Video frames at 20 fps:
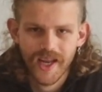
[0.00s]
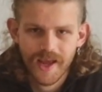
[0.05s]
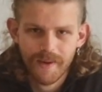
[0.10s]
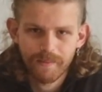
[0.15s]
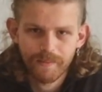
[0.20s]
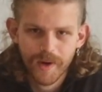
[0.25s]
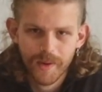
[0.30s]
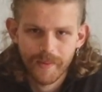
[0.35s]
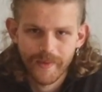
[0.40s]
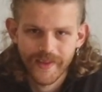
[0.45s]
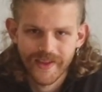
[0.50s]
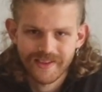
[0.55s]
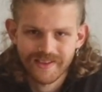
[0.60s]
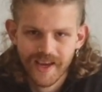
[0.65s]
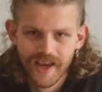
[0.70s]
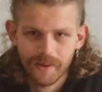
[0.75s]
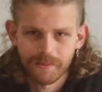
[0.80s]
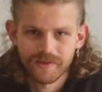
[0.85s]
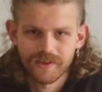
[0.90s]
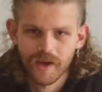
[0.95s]
implement the
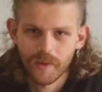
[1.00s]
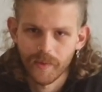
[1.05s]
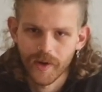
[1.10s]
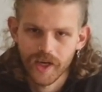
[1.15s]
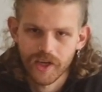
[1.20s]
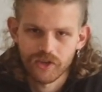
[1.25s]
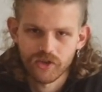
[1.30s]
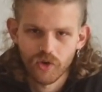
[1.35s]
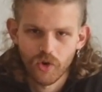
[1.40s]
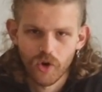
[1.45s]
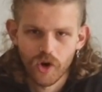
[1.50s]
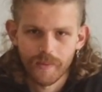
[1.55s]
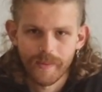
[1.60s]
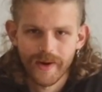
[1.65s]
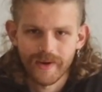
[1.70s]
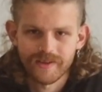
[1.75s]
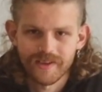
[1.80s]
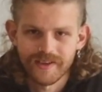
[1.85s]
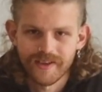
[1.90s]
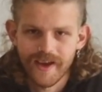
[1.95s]
tips that we're going to talk
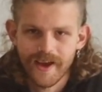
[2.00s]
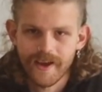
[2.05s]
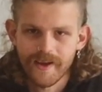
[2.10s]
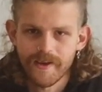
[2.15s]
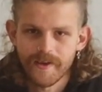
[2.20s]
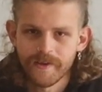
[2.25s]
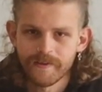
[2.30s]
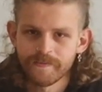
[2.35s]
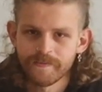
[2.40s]
about today,